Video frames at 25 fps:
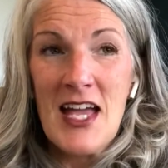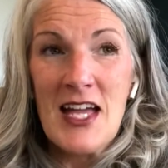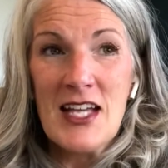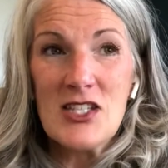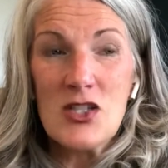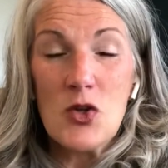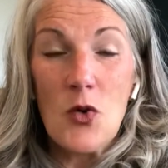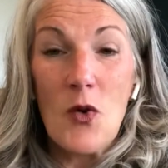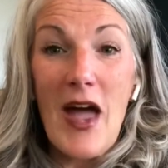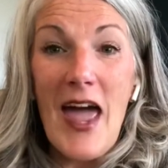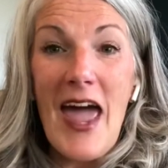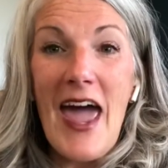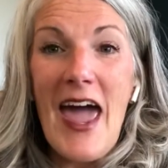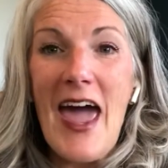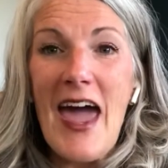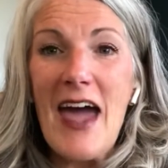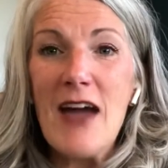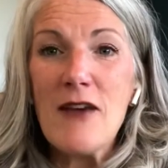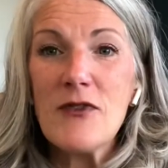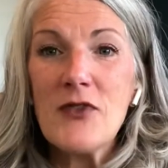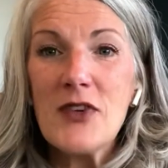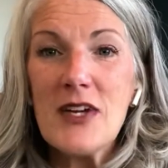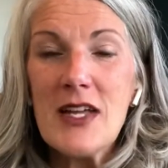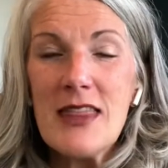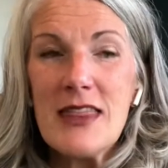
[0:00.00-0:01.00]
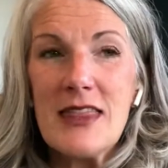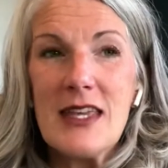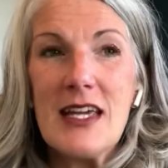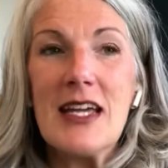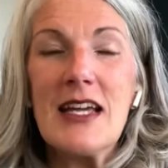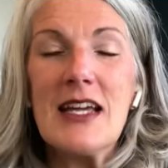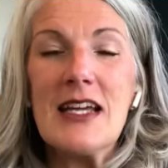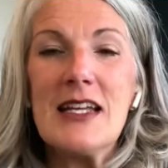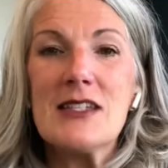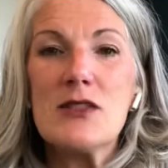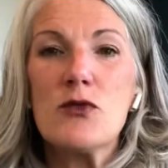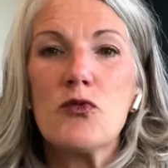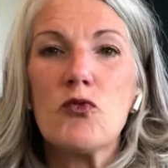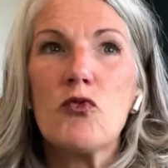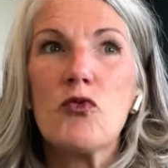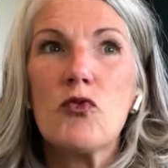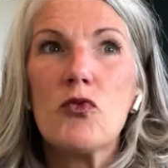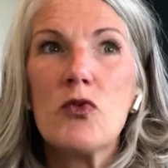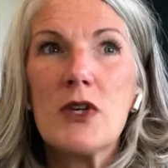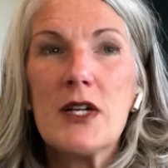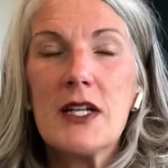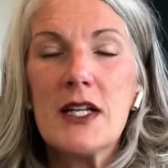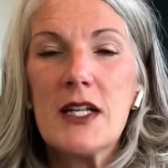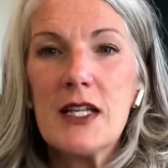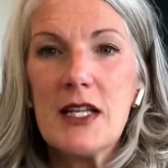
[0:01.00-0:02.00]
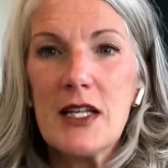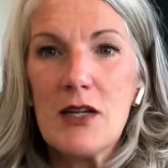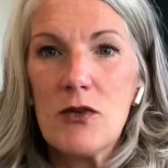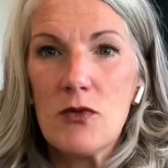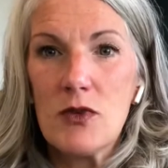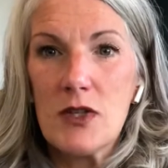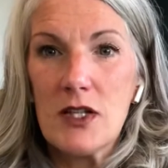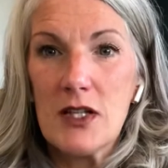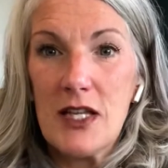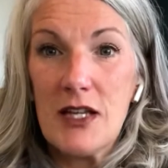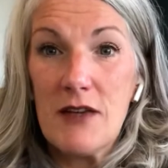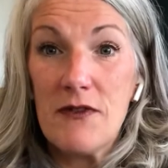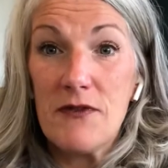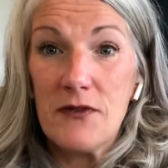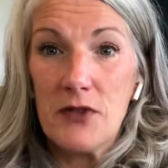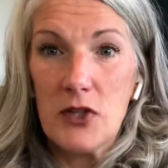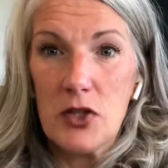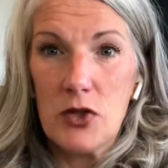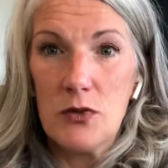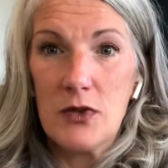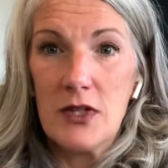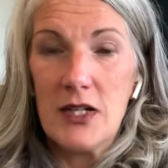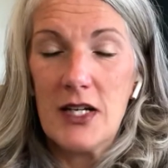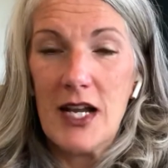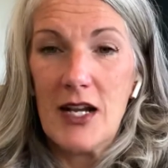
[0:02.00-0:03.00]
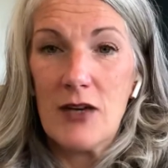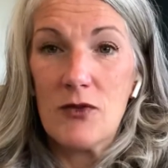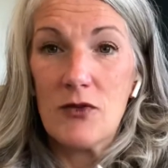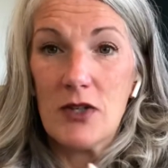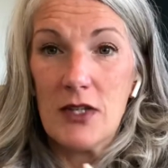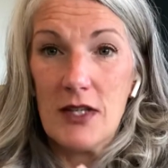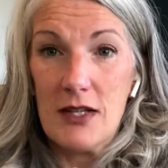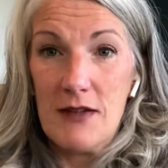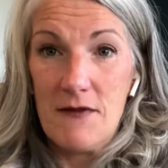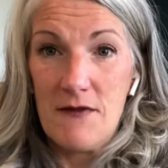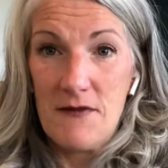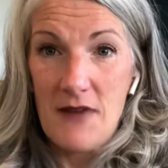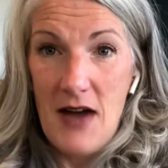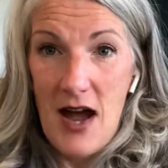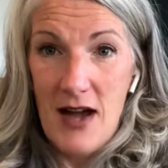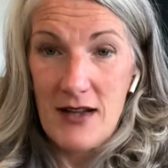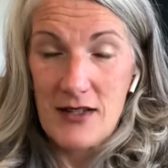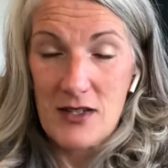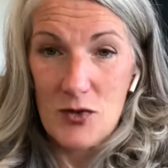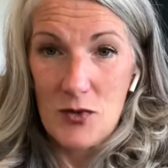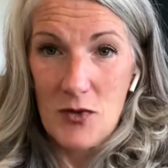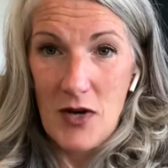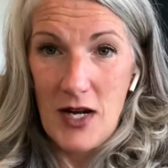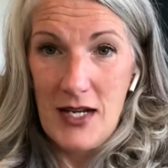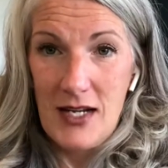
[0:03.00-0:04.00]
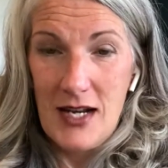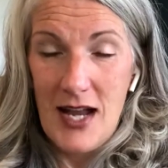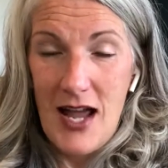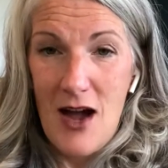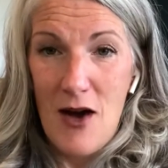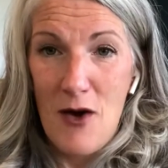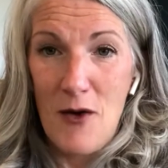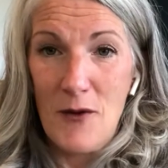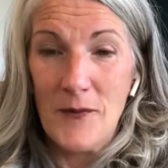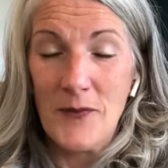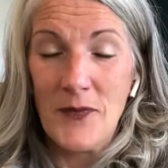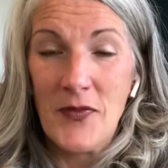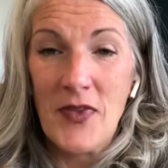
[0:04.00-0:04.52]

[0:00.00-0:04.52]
So everything is really, really fluid and really fast right now.